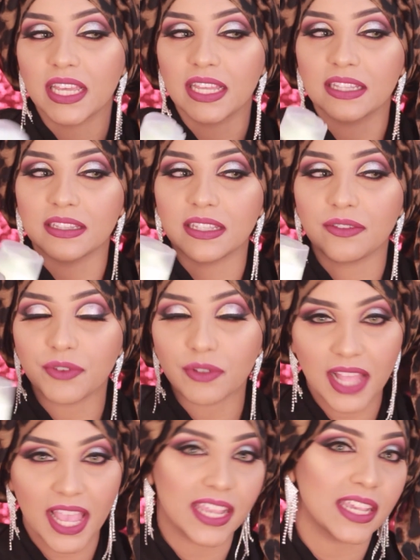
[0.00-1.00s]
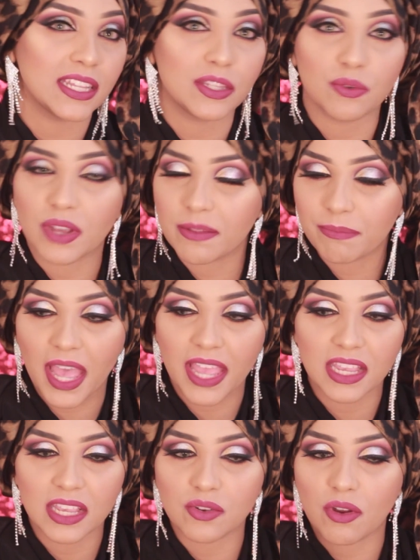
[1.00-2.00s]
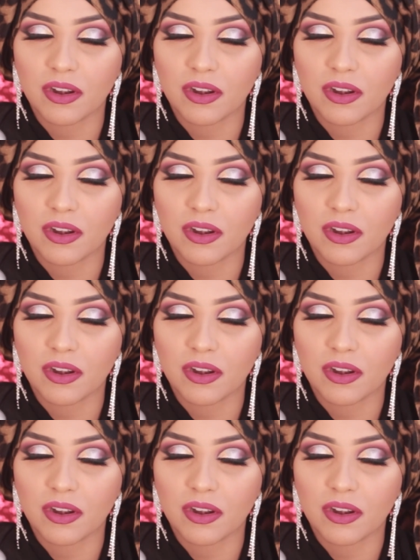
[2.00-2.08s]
Then if you like it, you can buy it,